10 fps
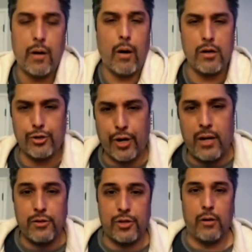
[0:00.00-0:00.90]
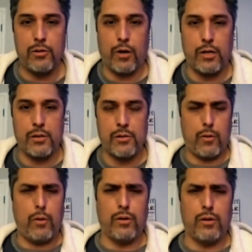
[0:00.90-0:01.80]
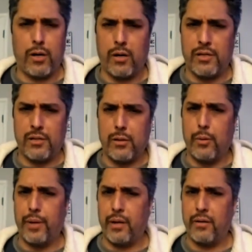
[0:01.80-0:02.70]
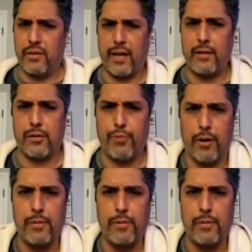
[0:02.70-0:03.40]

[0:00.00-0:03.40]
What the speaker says: all the trailers I was watching, I was like, oh, this manga is a little bit intense, bro.